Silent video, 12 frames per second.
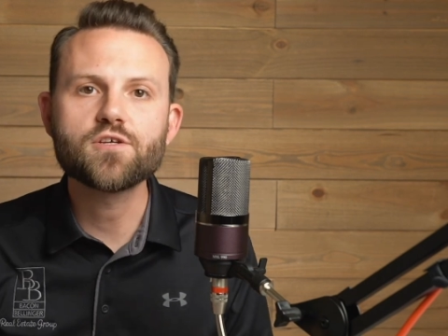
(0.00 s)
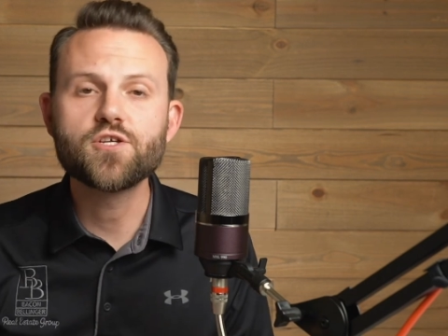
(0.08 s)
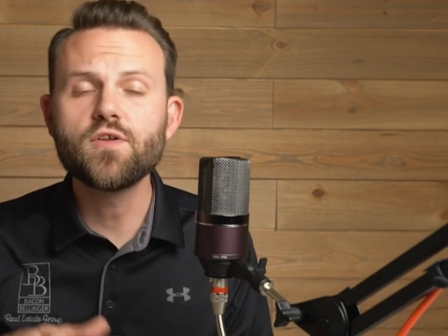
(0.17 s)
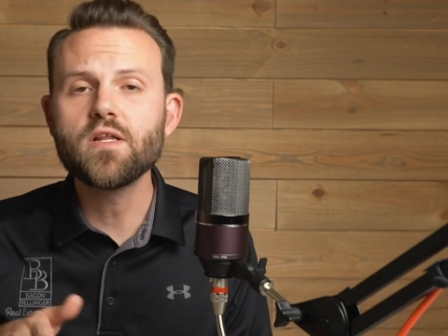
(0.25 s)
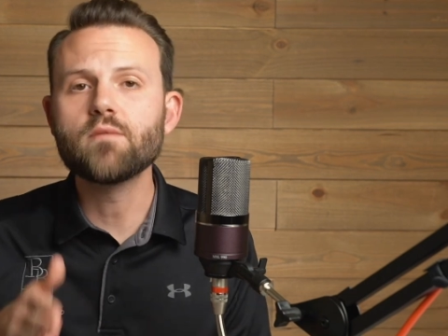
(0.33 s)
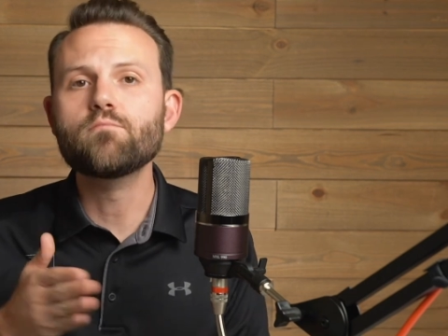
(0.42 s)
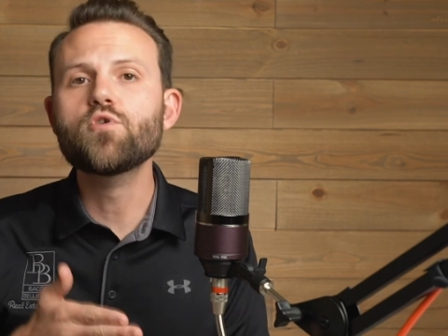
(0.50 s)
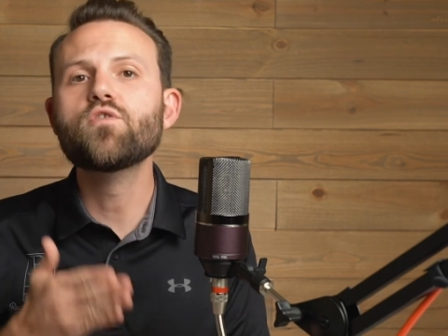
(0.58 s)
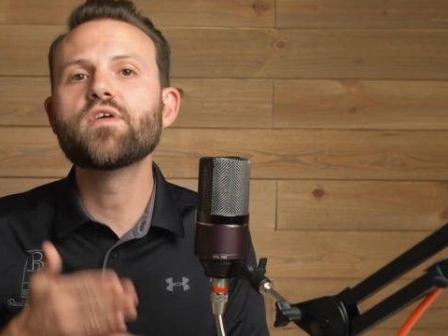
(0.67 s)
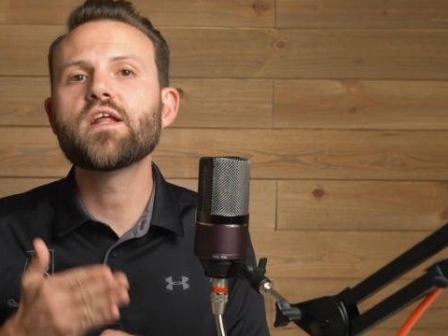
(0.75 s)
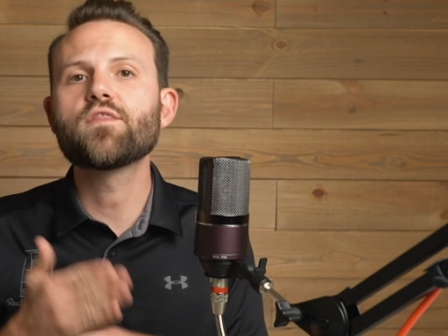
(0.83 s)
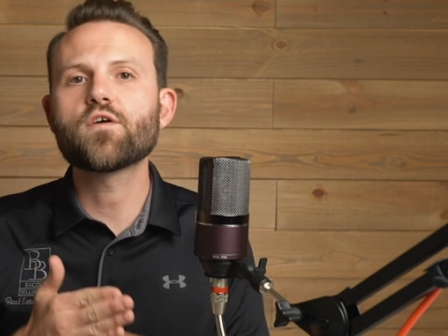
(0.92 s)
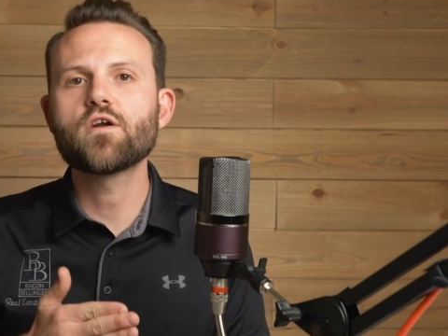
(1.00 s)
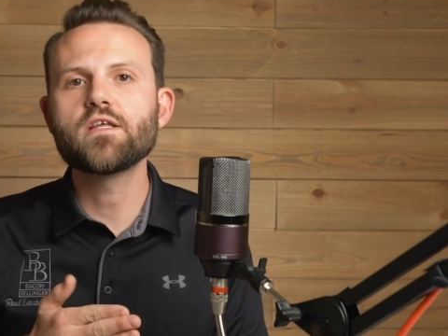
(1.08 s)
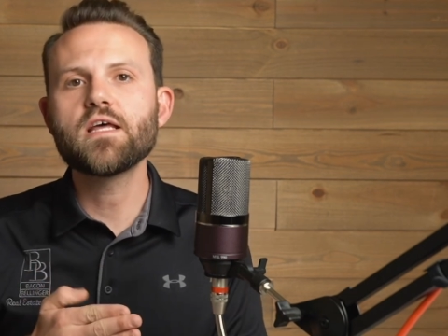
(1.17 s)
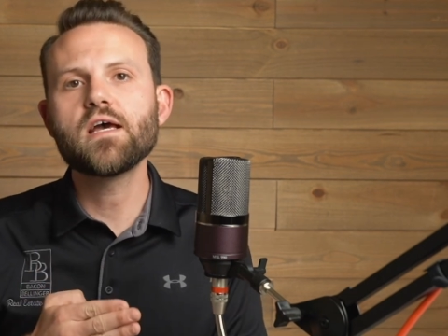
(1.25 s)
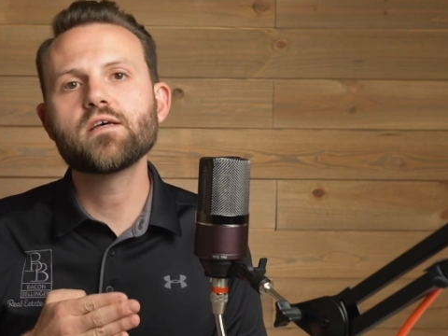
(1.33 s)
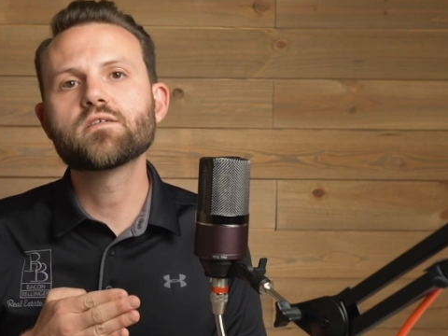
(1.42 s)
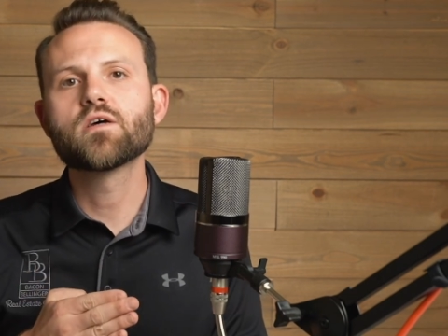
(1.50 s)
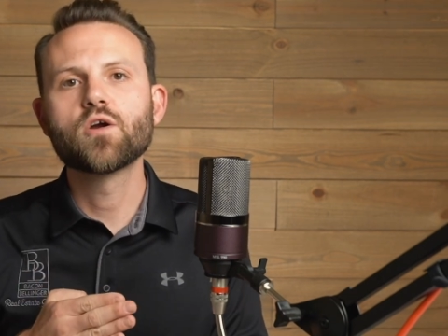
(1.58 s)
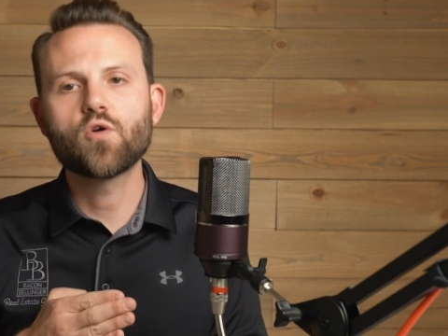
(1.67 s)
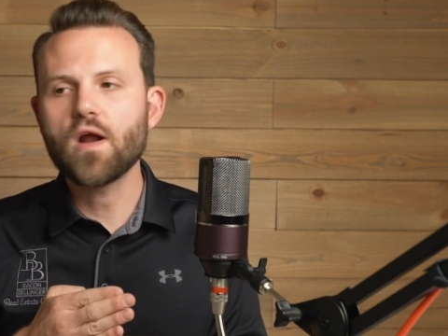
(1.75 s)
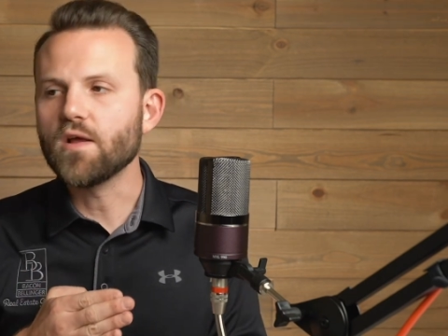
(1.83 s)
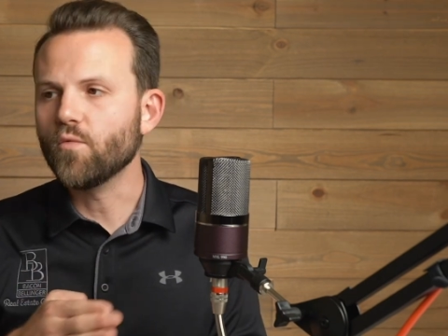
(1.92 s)
Do you need to move in 30 days?
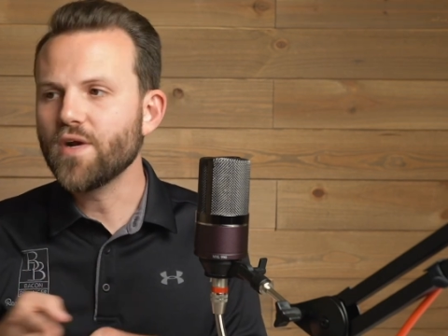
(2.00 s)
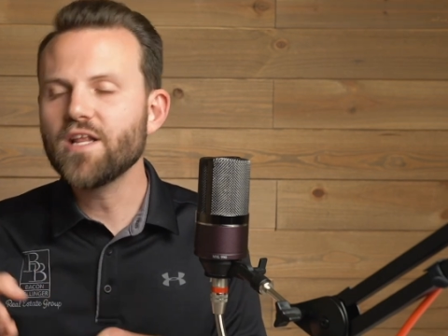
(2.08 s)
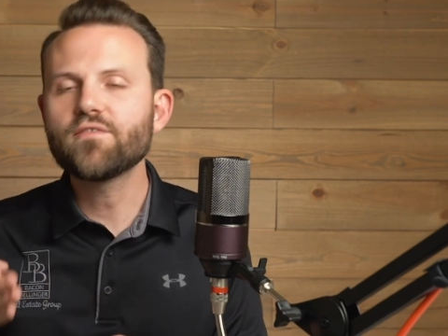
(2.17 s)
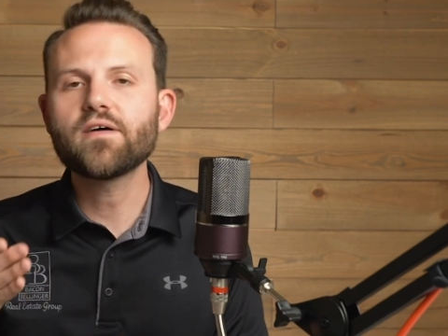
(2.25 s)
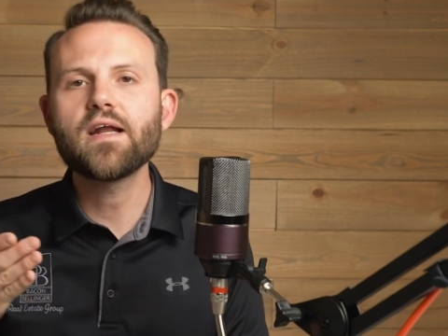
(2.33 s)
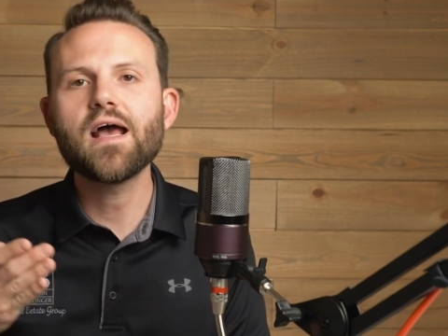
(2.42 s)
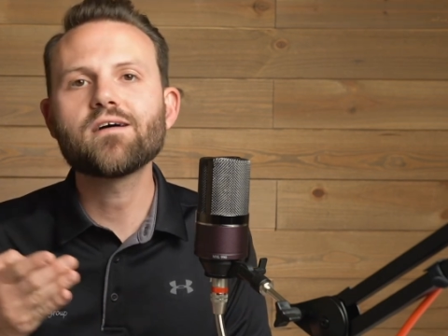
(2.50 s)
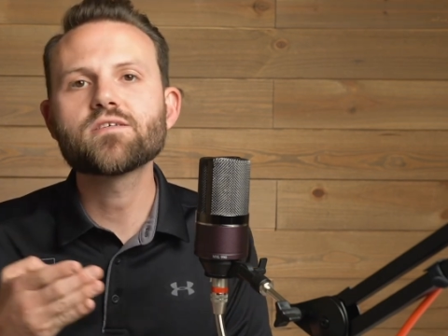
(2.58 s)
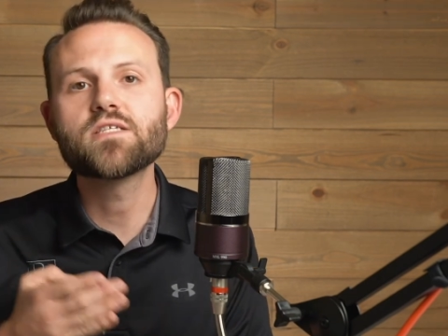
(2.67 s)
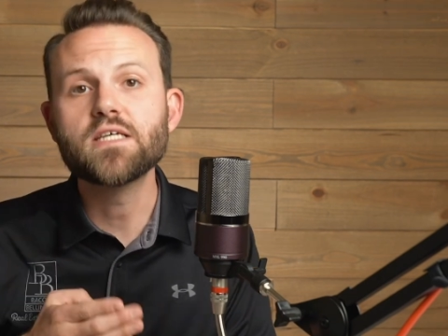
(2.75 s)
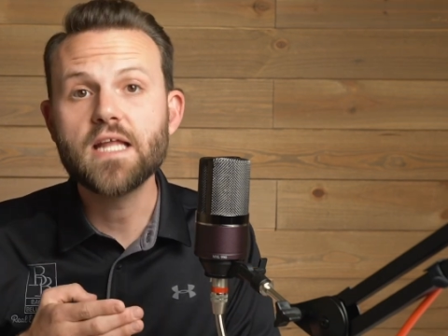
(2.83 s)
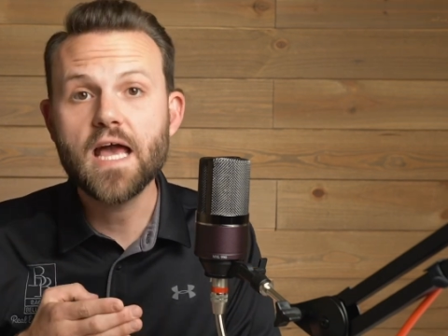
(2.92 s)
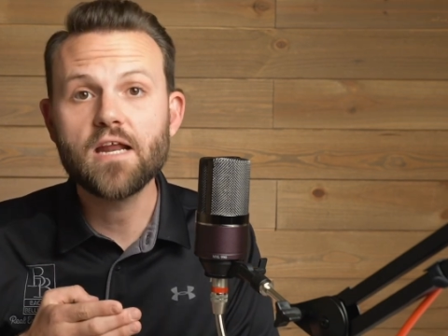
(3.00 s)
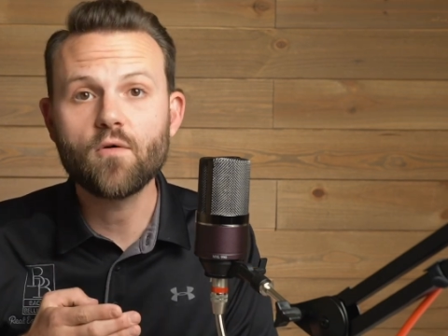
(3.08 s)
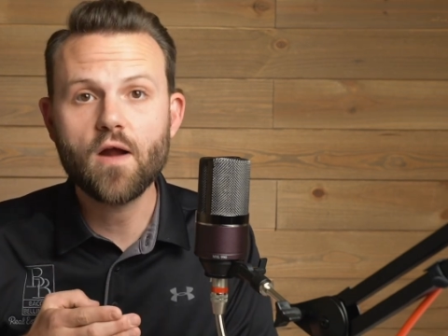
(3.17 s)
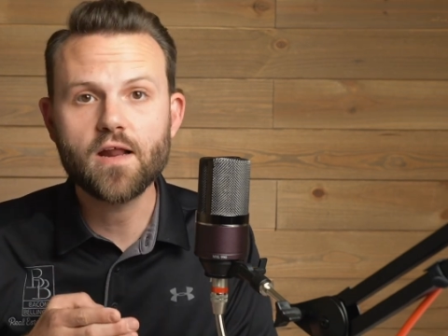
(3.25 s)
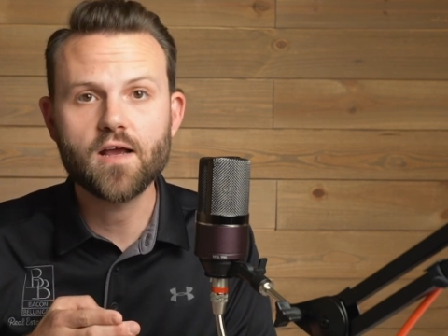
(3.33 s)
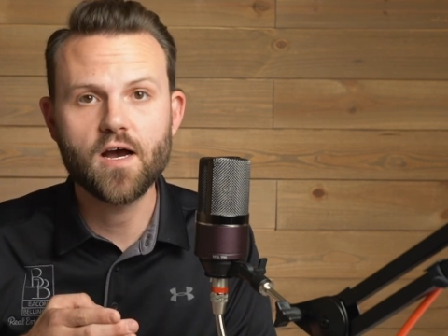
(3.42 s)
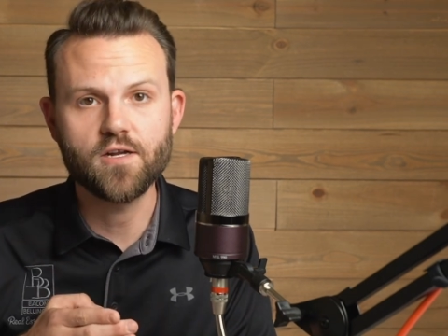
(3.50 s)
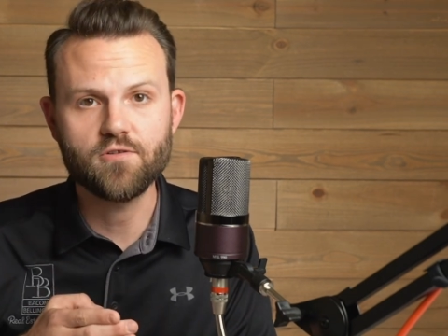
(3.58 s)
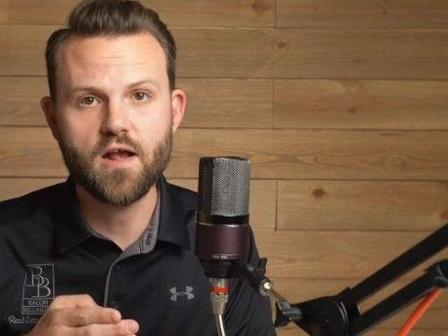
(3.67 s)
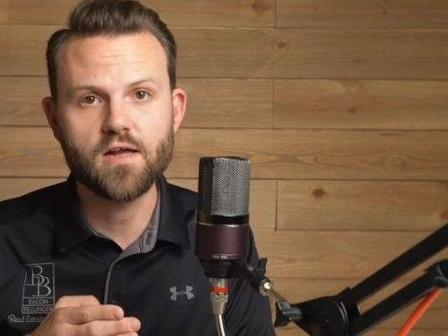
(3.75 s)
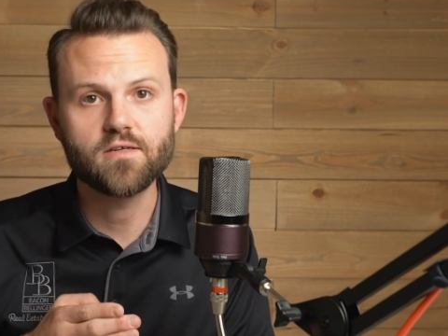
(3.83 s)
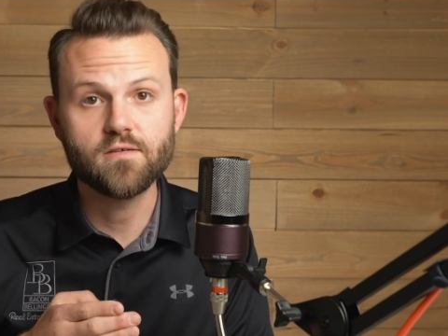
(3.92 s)
Great. We need to find a house today to write a
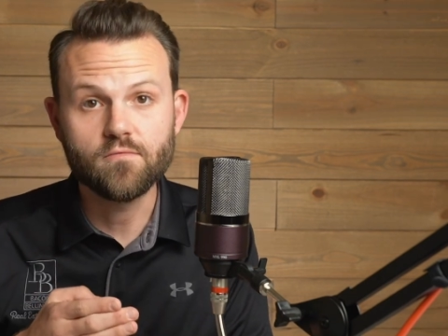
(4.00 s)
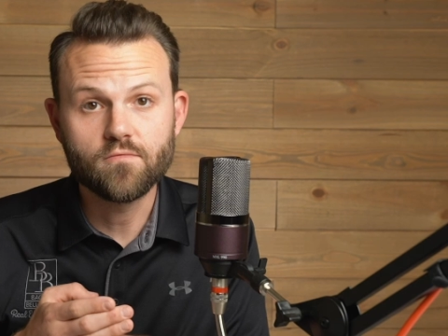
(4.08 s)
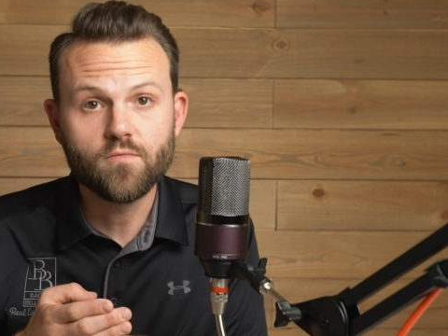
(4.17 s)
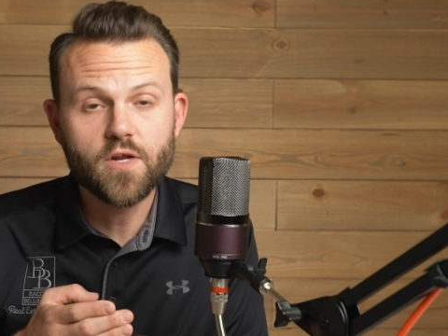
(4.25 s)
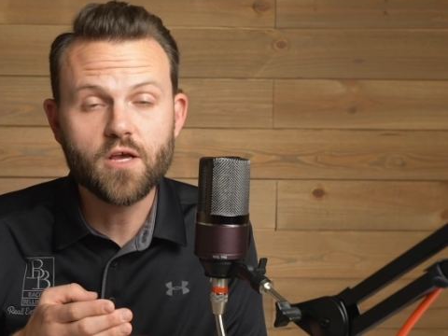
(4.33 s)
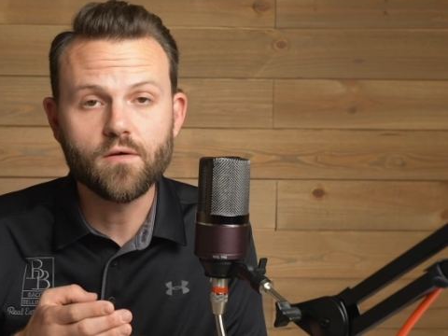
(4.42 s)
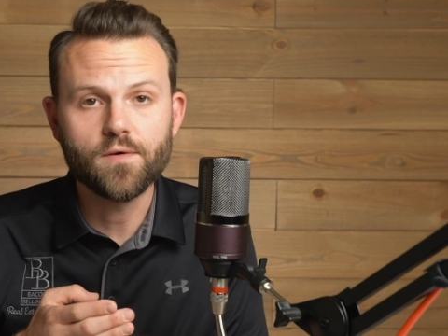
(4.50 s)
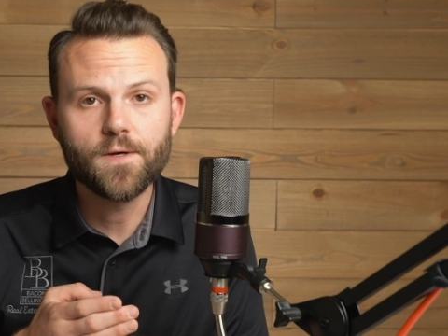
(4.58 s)
contract. We do.